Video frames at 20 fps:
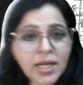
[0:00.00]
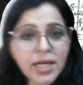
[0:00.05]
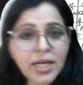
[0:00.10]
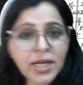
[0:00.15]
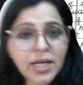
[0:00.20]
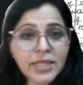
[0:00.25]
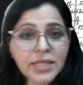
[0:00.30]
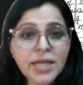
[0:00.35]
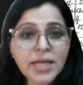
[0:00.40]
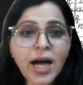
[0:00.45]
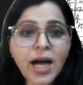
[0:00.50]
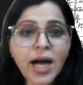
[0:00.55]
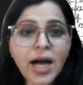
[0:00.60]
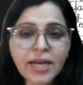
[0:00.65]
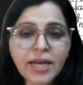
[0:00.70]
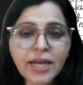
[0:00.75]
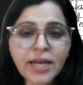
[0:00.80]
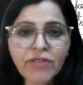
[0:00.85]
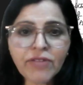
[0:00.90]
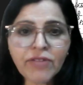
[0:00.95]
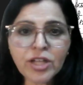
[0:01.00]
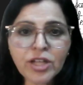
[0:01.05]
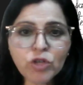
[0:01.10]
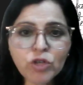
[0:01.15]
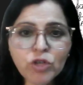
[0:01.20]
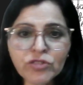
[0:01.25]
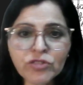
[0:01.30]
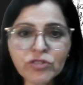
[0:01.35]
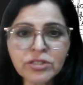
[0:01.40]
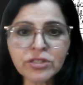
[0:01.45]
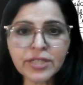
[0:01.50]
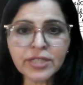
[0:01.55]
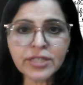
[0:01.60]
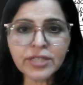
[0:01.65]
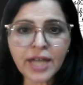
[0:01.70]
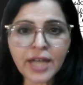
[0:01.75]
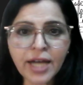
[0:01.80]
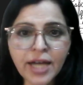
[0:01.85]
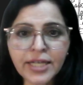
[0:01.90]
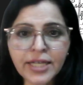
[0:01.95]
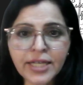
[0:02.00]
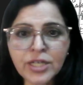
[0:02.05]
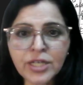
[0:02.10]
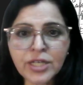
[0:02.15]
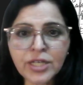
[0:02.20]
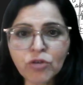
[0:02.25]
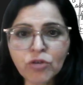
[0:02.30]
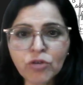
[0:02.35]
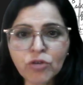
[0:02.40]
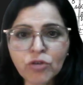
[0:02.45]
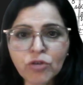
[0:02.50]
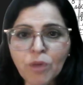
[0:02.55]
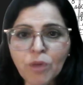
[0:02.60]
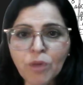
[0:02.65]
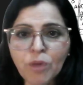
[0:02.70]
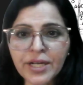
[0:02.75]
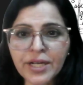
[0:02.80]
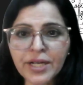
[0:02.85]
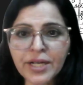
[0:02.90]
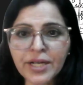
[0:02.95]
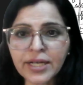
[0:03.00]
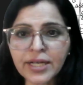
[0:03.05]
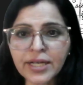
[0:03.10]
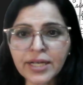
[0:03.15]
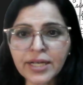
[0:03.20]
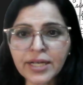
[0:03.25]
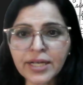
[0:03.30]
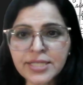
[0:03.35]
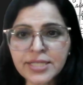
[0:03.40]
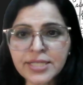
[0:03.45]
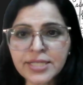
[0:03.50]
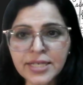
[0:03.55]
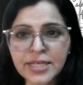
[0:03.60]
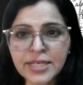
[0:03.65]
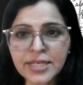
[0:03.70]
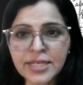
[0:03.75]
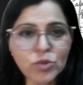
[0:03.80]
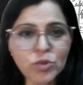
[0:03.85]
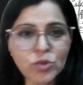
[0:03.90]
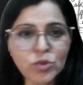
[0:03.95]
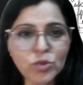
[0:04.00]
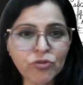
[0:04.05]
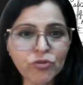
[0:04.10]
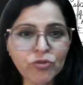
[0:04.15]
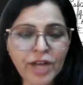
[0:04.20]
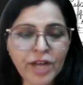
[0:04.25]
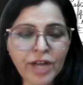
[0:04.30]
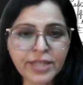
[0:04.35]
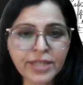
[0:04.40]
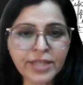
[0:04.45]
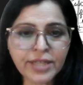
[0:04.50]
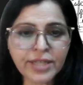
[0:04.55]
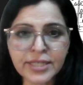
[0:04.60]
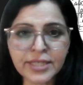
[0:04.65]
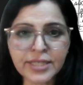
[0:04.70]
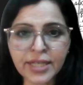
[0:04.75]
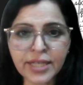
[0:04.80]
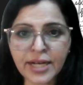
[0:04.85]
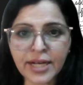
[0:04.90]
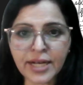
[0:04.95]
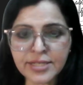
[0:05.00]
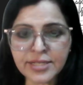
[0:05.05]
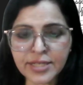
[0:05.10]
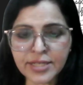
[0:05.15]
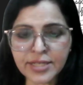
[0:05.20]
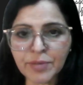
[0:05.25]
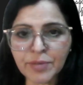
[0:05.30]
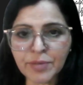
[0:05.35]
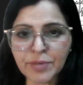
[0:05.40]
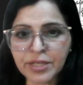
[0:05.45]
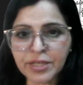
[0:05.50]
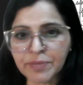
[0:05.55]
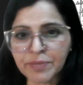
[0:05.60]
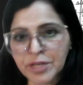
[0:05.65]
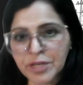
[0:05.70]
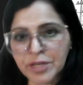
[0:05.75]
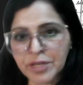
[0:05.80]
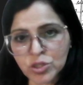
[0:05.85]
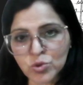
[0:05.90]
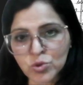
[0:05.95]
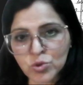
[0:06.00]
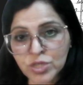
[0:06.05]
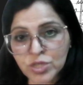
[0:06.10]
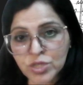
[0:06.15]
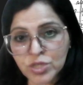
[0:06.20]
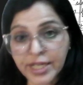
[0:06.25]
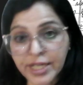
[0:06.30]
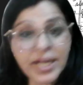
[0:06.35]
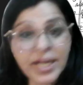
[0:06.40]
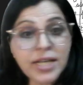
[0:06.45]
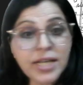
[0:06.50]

The higher value of third IE of copper and nickel and zinc is due to fact that they are stable in plus 2 state.